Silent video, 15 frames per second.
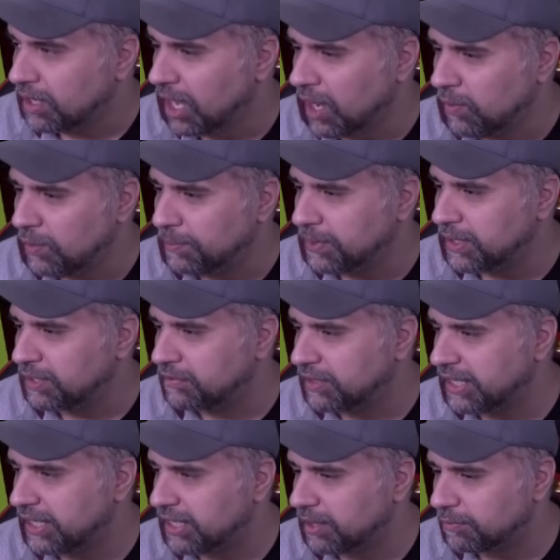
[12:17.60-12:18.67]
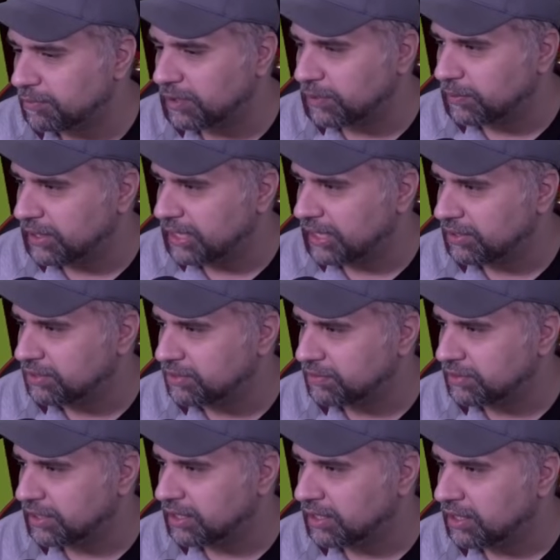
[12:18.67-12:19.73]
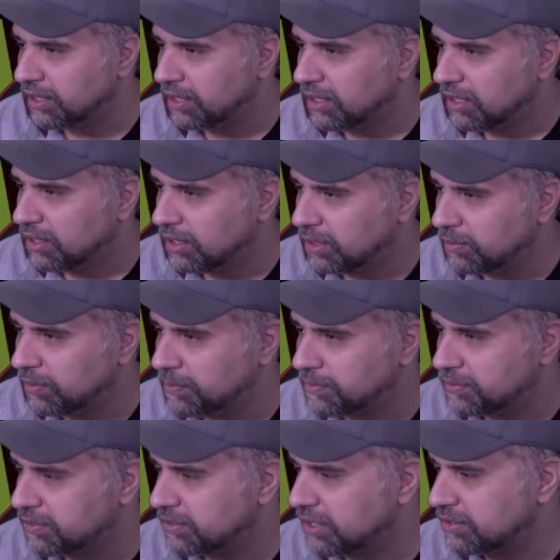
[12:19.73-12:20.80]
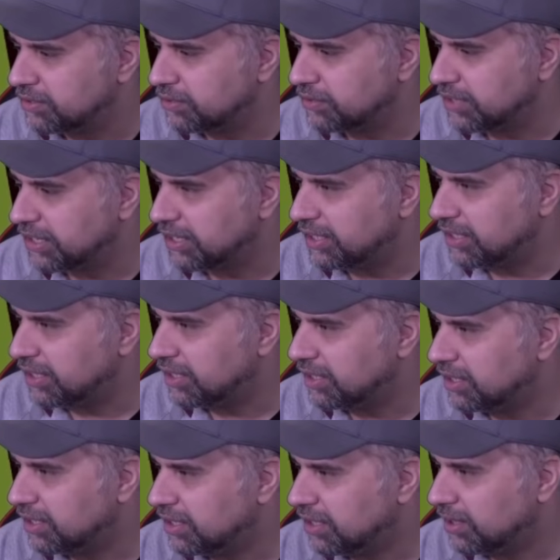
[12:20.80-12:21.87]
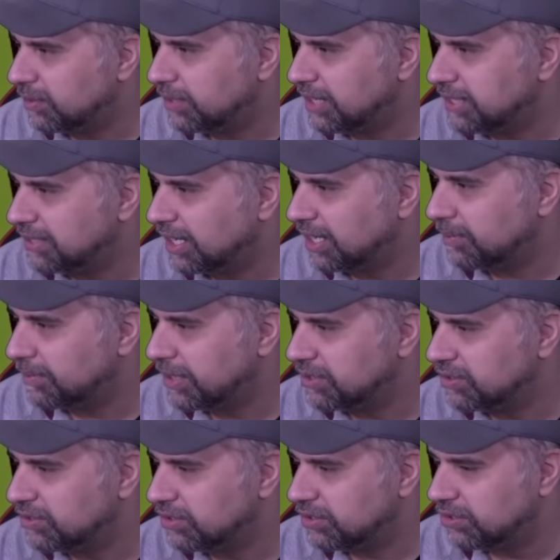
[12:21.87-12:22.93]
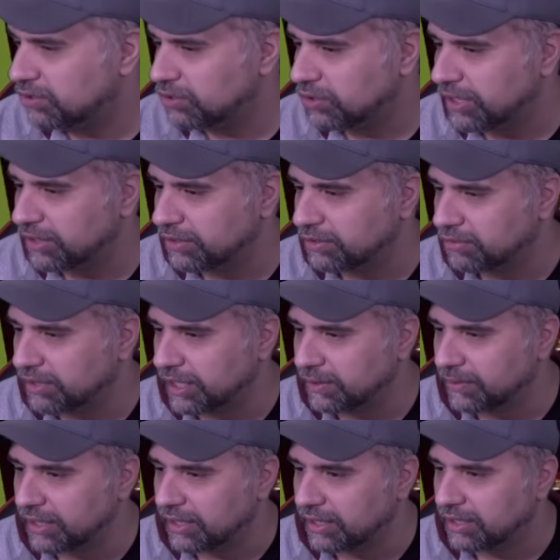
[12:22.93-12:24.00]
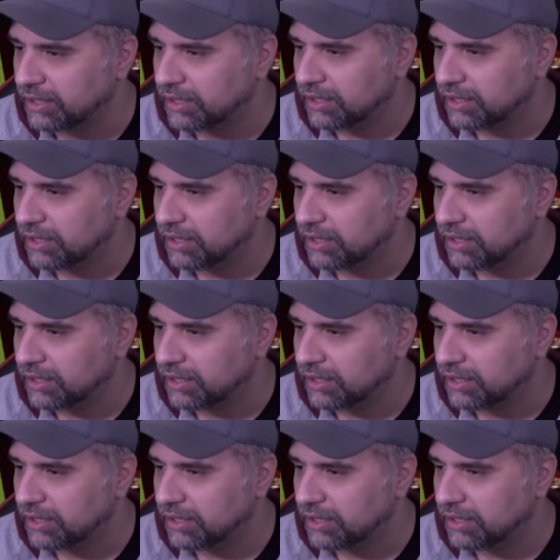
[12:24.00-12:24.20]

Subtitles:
I would put Origi up front. Where the hell's Origi? Oh, whoops, there's Origi there. I wanted Callum Hudson-Odoi on the right wing.